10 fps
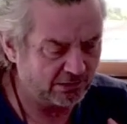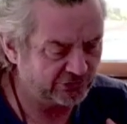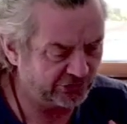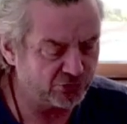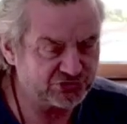
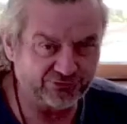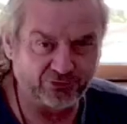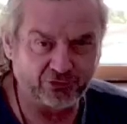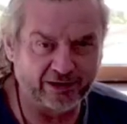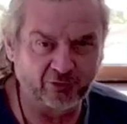use of the
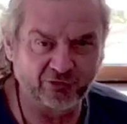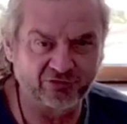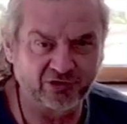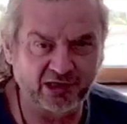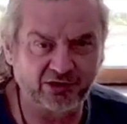ground
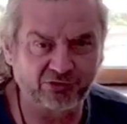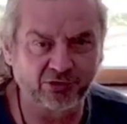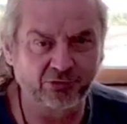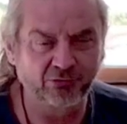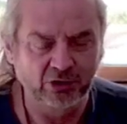underneath
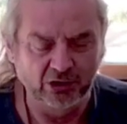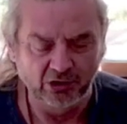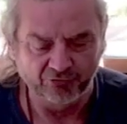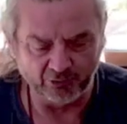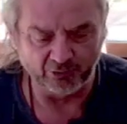you
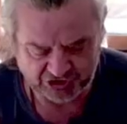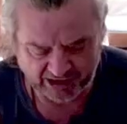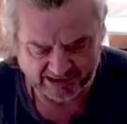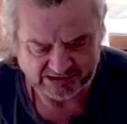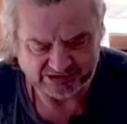from your
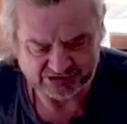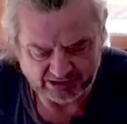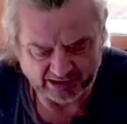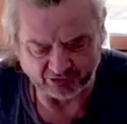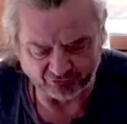chest
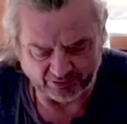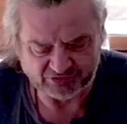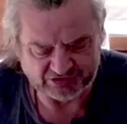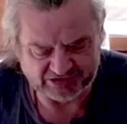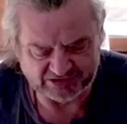and the ribs
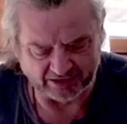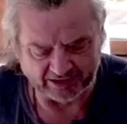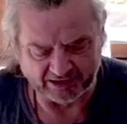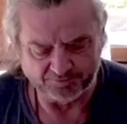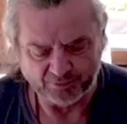at the side.